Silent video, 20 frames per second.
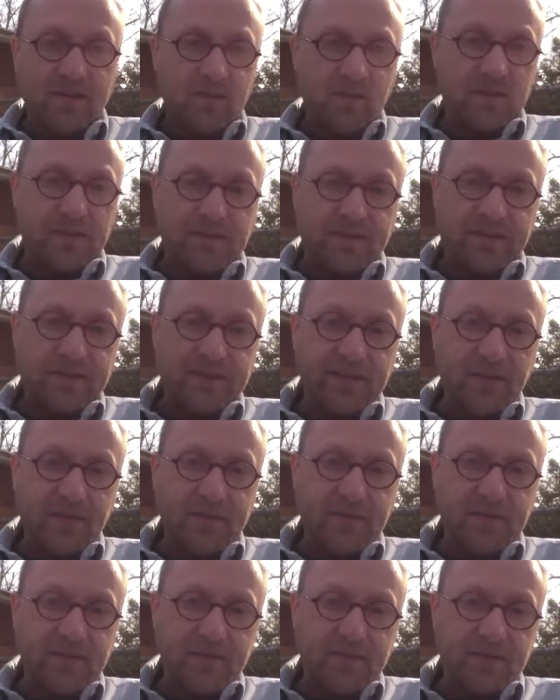with the
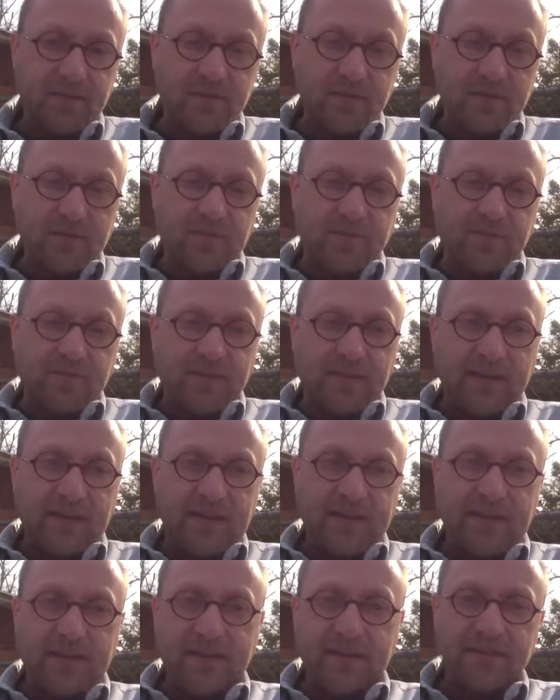therapist,
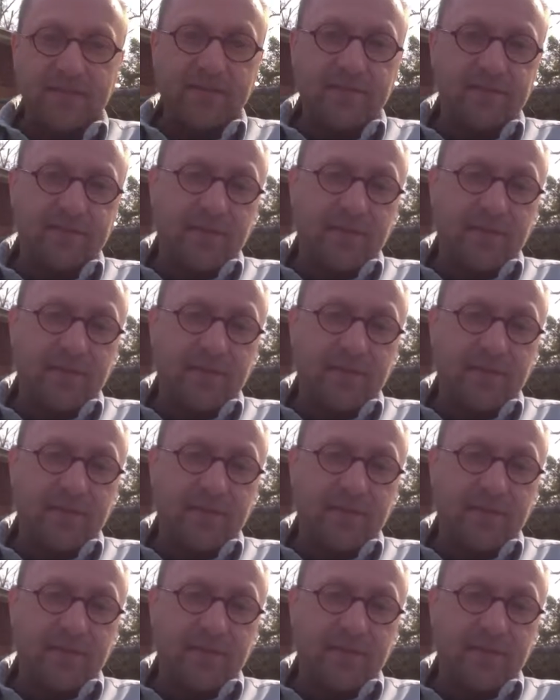and